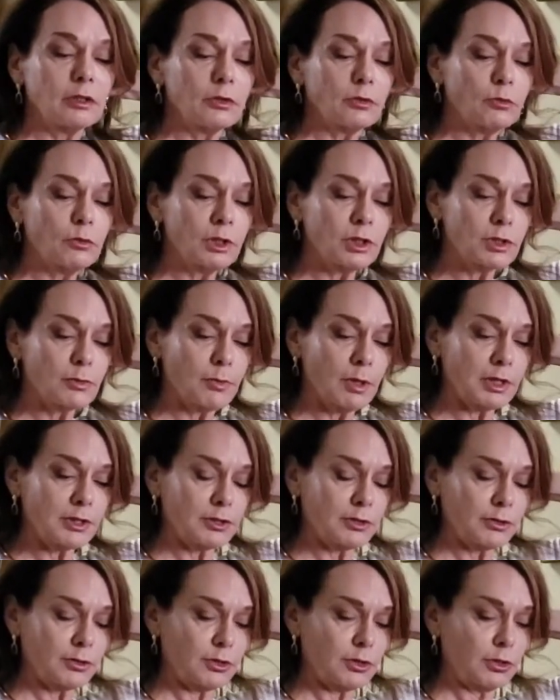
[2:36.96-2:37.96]
which
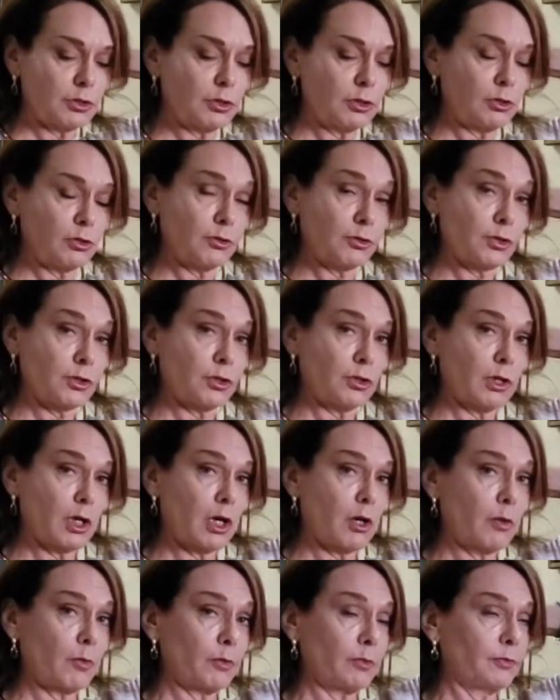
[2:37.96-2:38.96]
muscles to use to
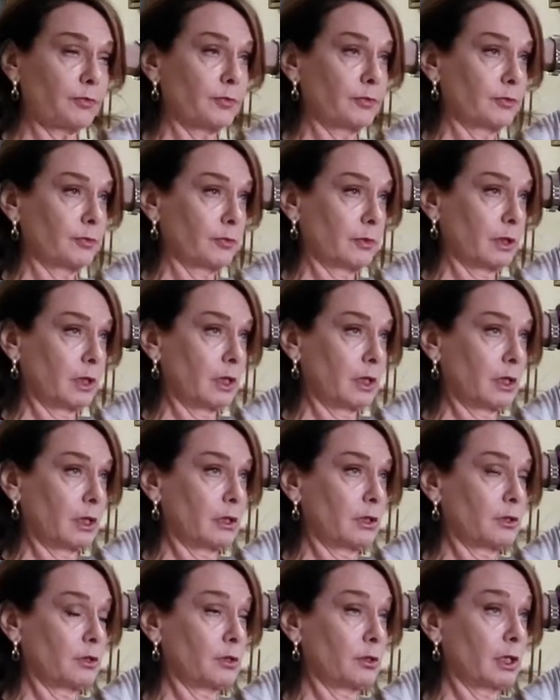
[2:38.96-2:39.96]
help
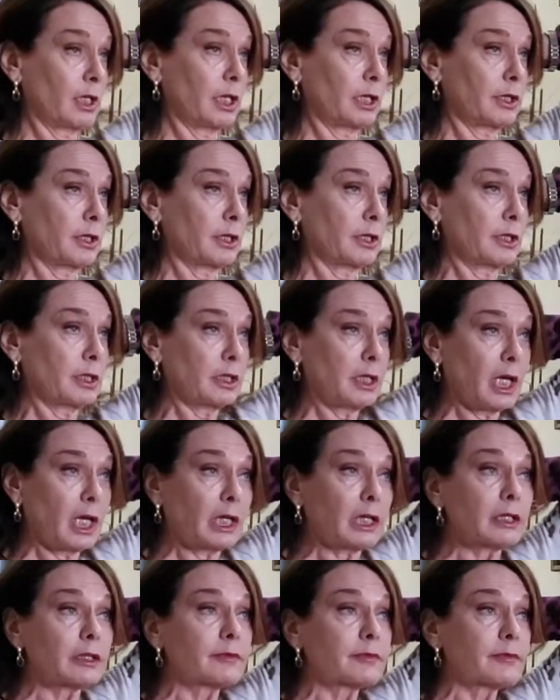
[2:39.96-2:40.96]
to lengthen the
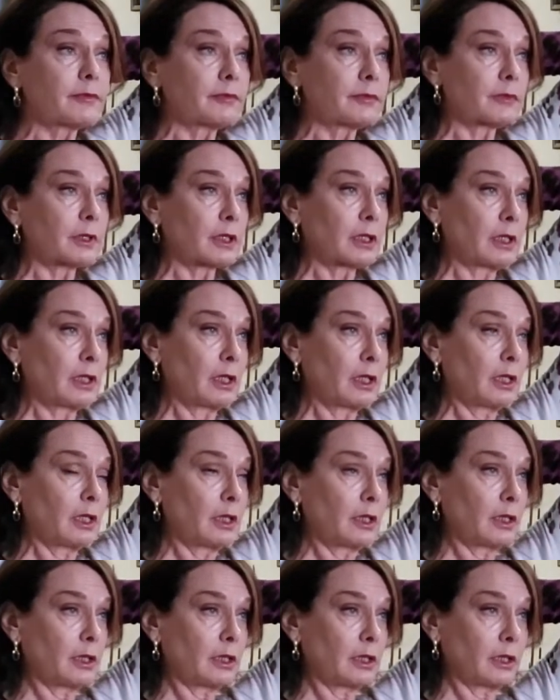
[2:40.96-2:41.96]
neck,
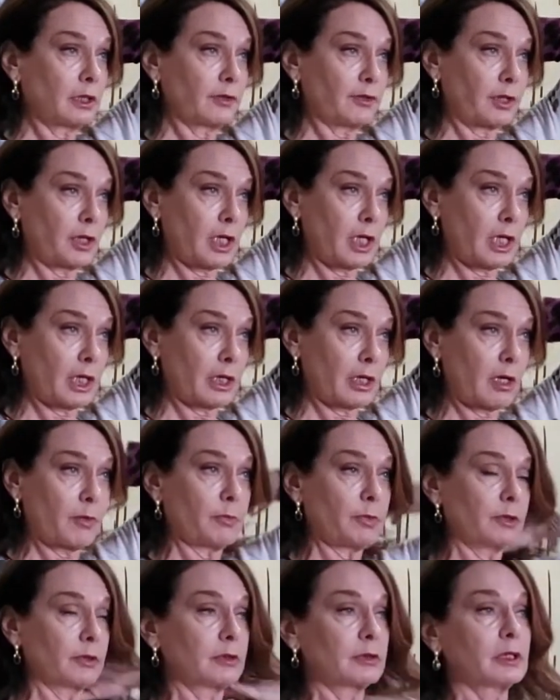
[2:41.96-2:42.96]
lift the head
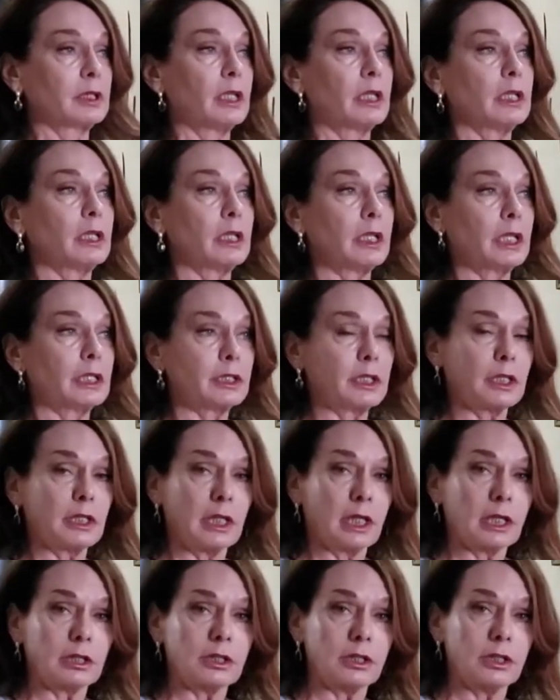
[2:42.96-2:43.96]
up, and
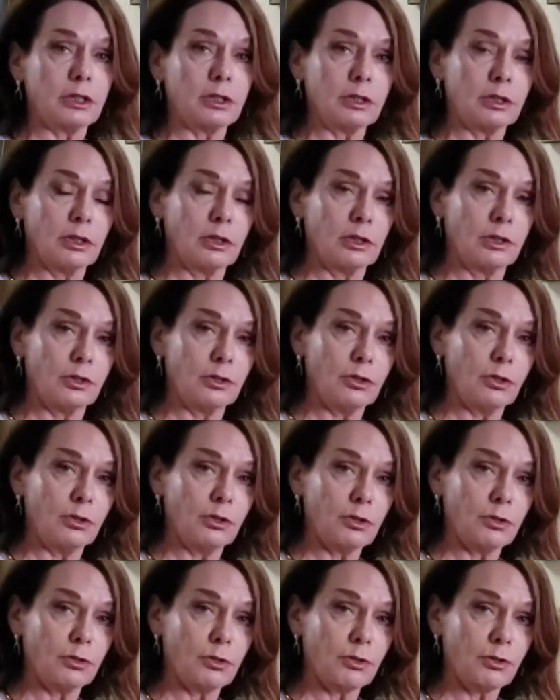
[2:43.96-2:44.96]
connect it to the
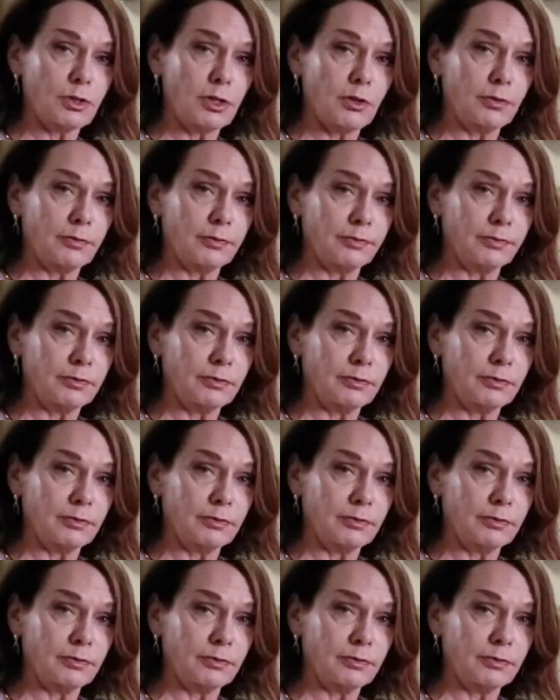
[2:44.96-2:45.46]
torso.